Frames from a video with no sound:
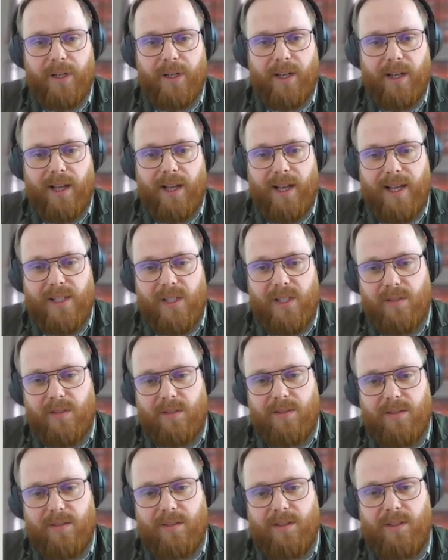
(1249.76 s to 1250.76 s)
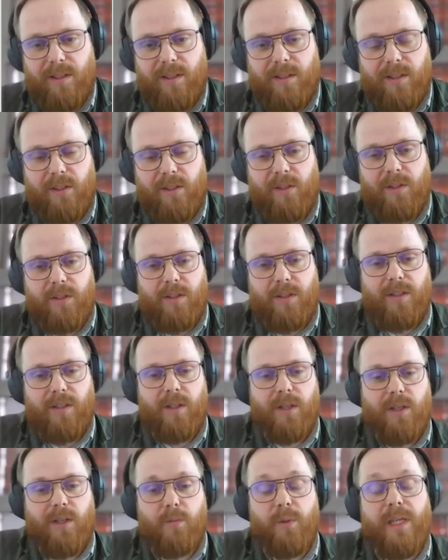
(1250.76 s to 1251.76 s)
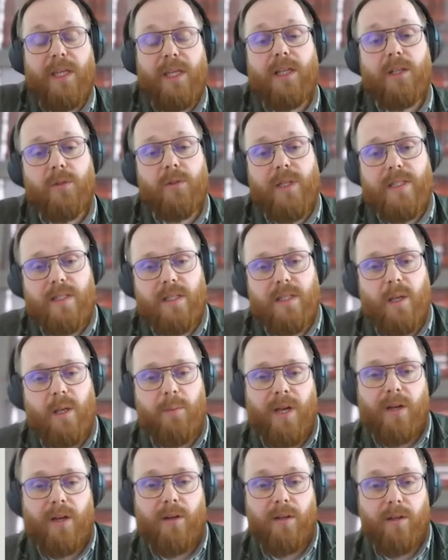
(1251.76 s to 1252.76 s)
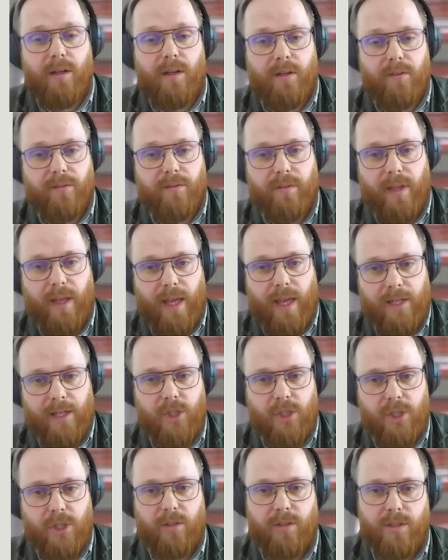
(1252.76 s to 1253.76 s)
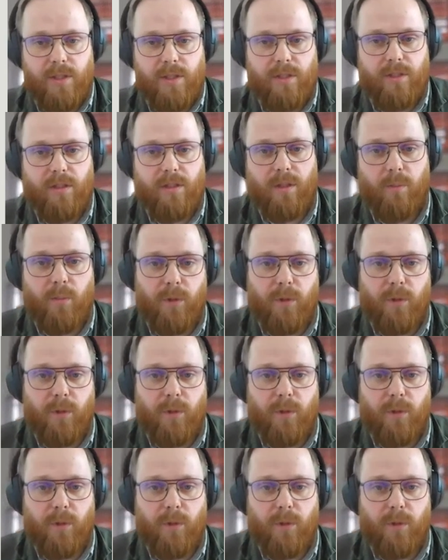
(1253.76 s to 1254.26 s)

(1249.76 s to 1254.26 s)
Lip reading: But as we increase the amount of end shots,